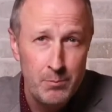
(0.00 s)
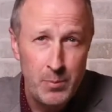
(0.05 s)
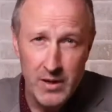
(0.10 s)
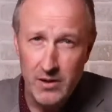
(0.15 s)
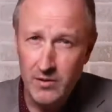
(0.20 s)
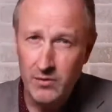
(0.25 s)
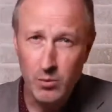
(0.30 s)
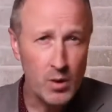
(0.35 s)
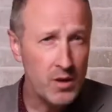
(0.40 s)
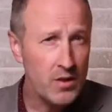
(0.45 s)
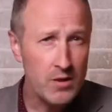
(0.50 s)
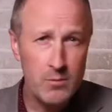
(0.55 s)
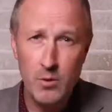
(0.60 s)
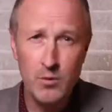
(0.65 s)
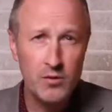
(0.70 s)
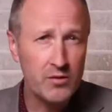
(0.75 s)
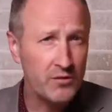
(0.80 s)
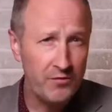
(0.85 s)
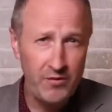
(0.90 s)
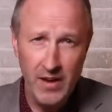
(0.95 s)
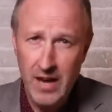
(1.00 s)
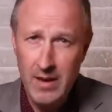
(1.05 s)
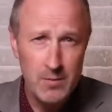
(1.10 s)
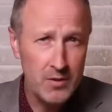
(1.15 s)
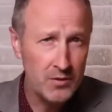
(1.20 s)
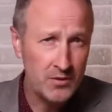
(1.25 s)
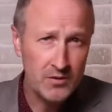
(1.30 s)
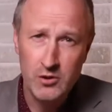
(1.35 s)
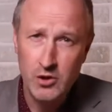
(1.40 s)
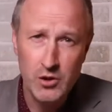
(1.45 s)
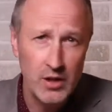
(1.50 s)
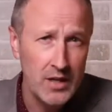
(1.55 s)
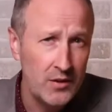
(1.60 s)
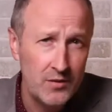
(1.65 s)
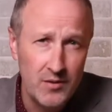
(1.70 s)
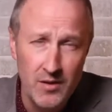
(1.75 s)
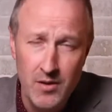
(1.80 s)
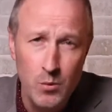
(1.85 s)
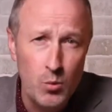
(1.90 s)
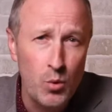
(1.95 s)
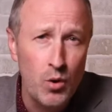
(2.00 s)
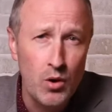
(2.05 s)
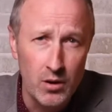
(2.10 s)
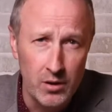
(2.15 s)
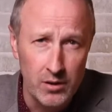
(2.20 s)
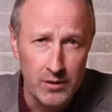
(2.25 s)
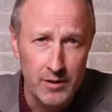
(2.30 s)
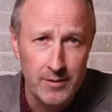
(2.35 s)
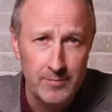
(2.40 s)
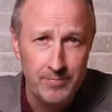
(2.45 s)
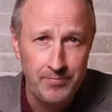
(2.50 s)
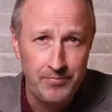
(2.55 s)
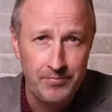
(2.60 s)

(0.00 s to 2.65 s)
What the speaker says: but it's one of the most famous trees in the world.